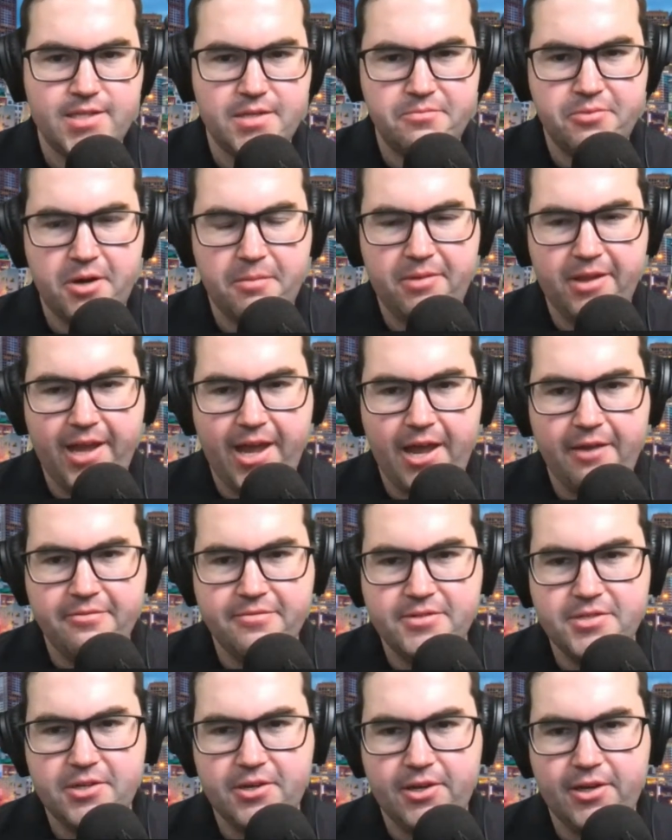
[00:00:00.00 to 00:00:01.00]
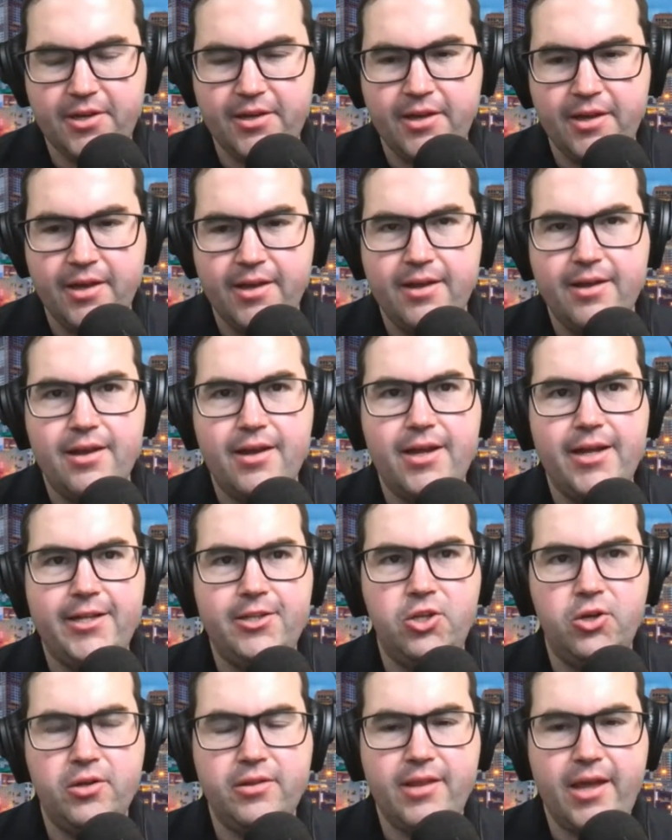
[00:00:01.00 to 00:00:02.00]
I'd probably have to uh,
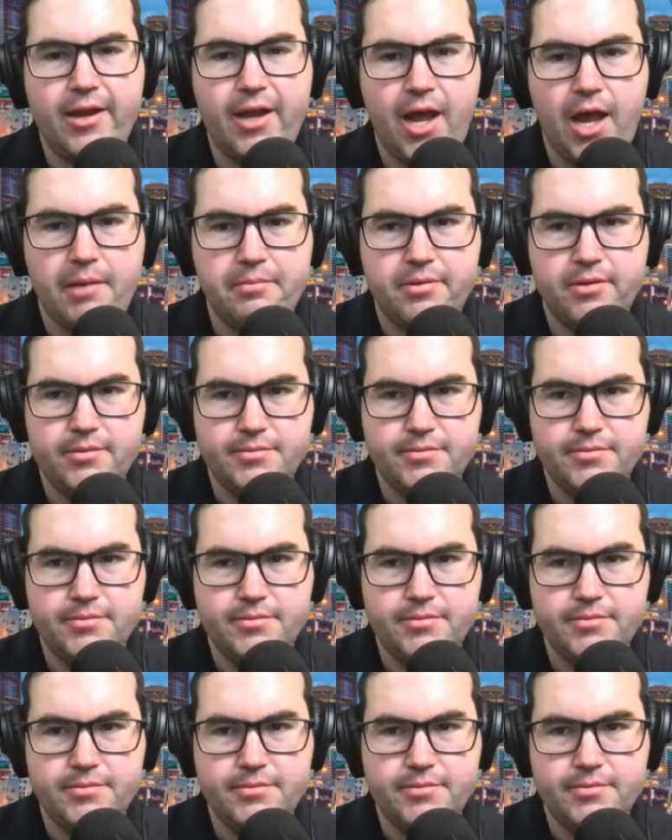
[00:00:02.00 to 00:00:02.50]
look that up.